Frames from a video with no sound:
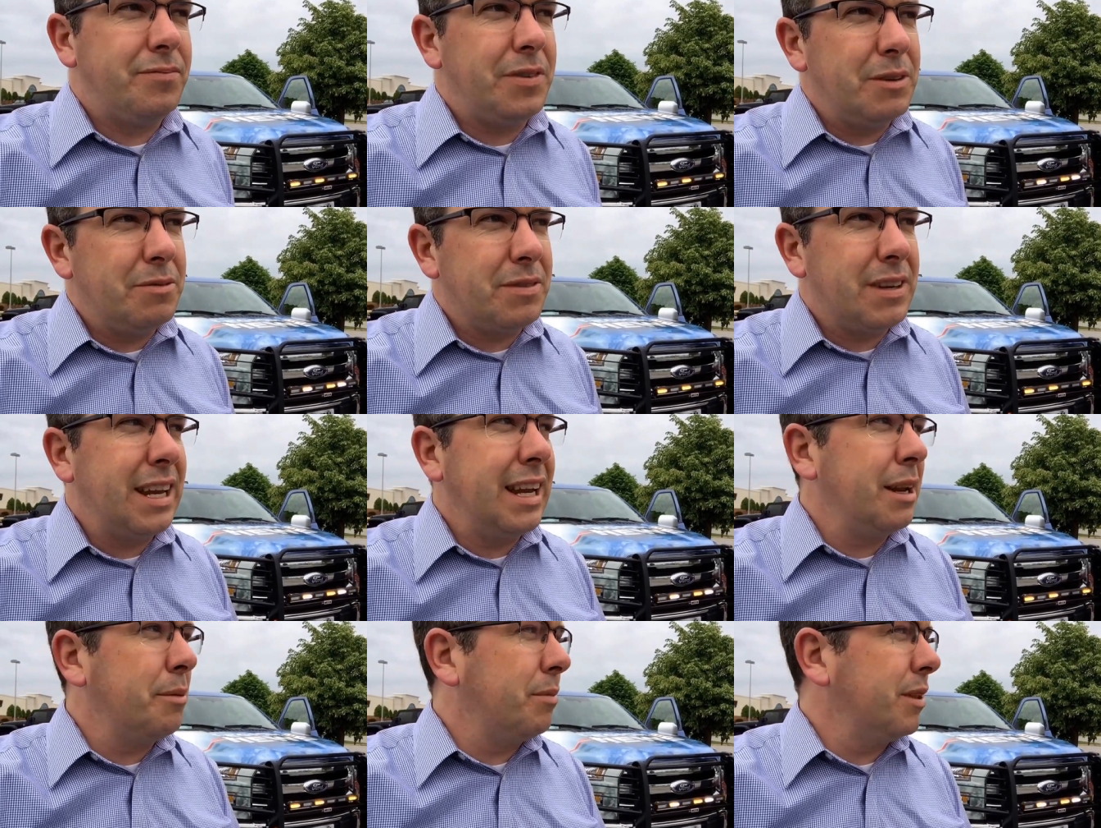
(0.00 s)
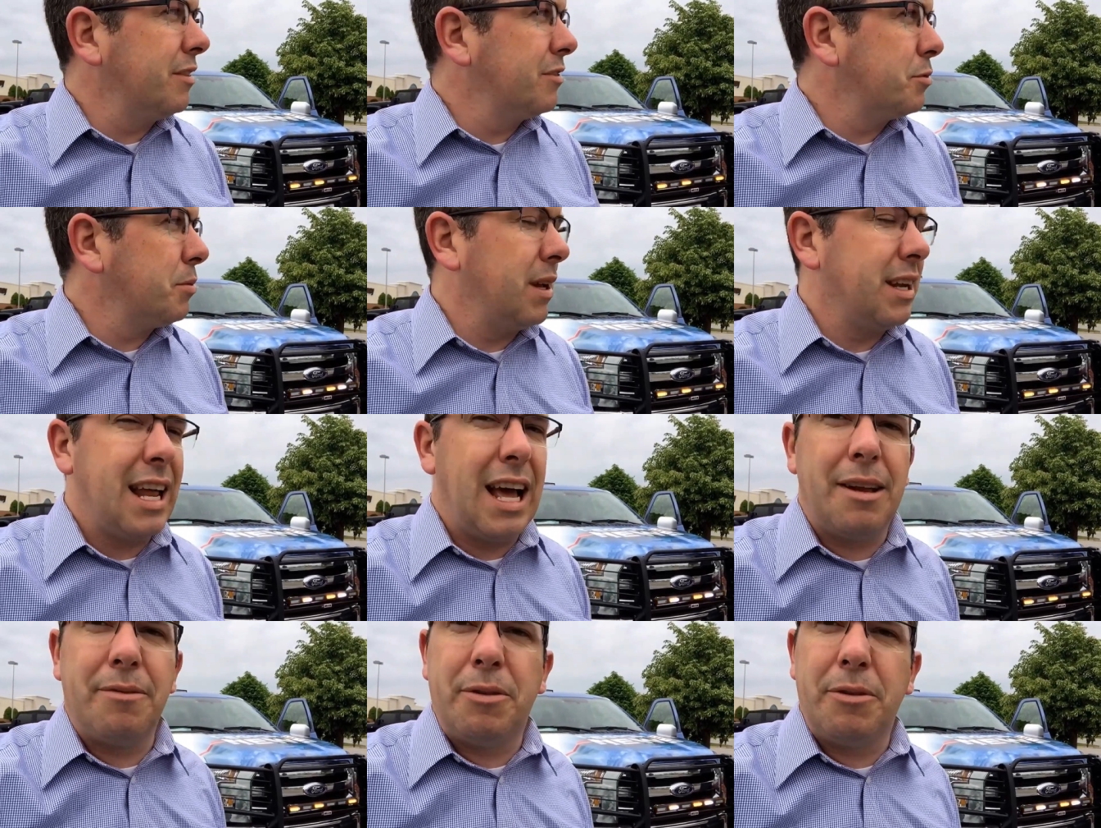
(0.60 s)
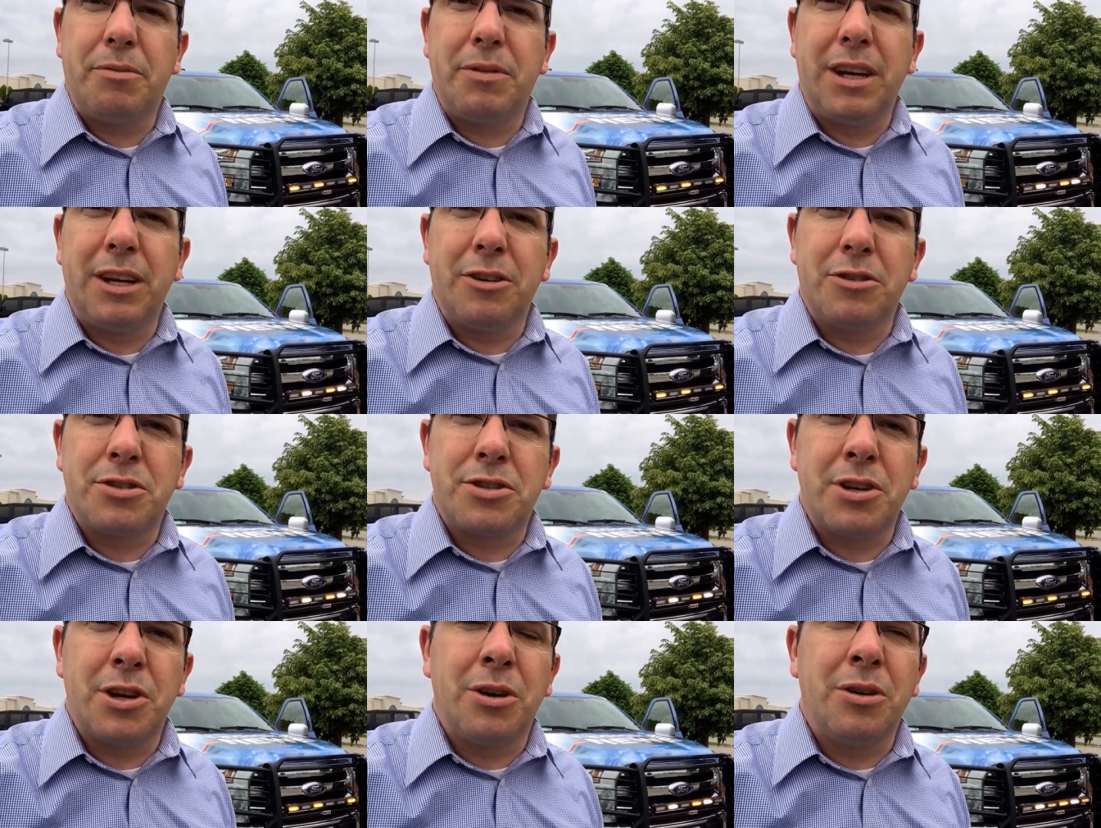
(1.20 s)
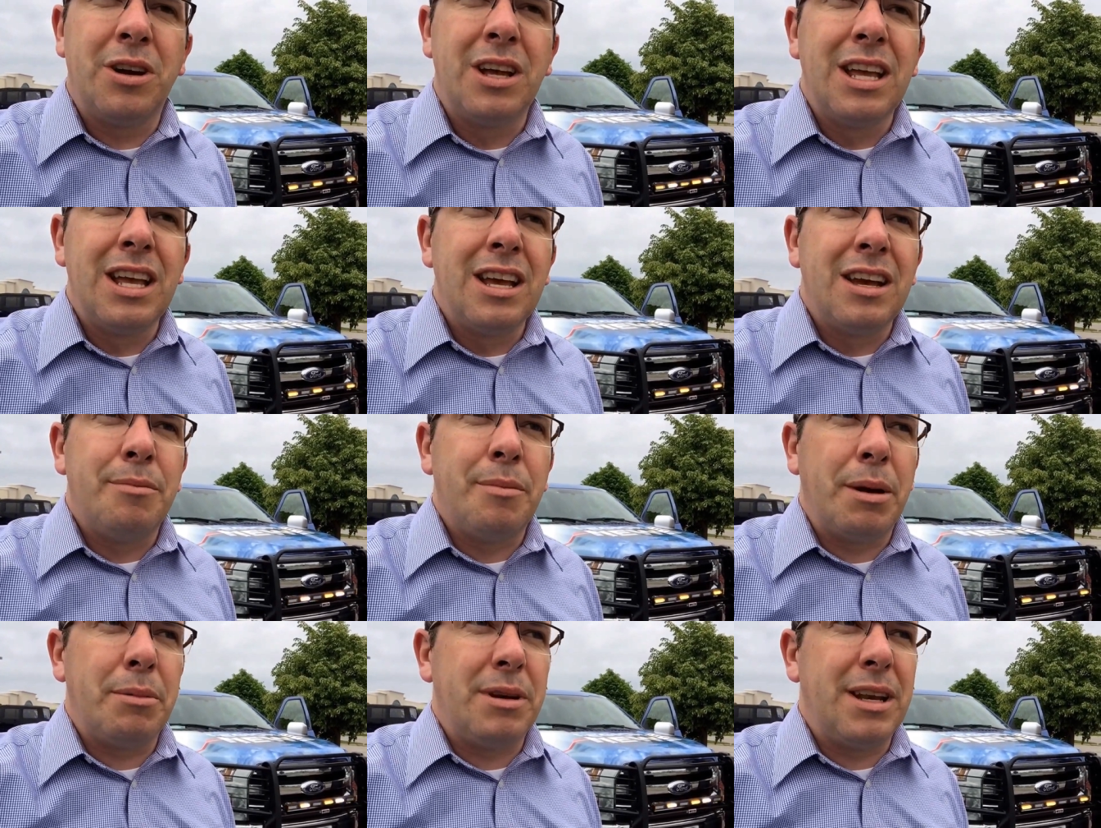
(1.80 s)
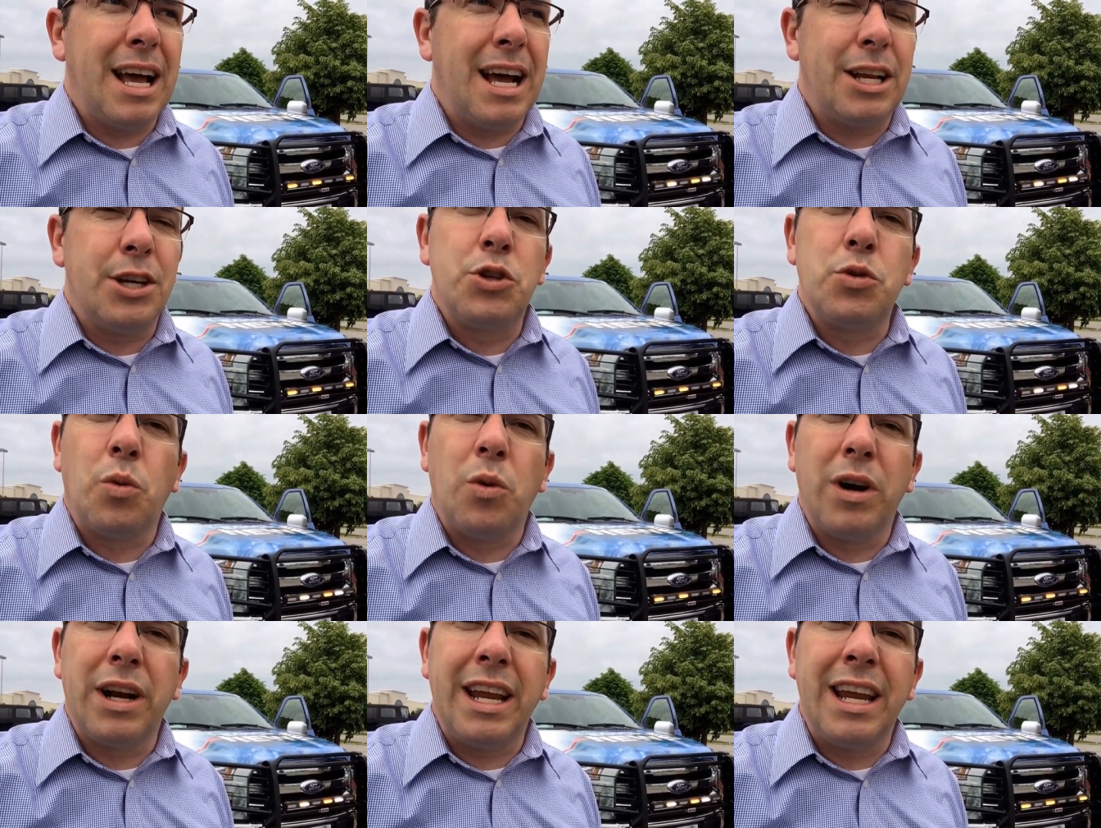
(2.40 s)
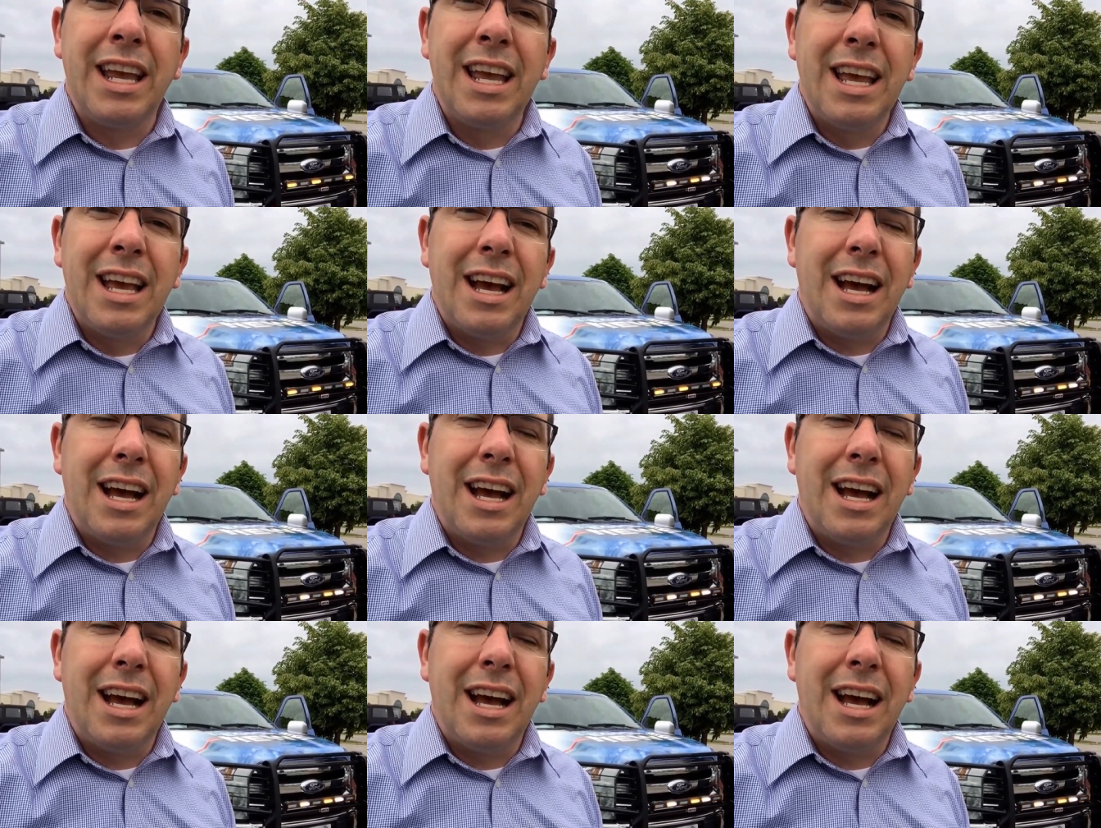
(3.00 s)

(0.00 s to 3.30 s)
15, I believe it's about 915 or so, maybe 920.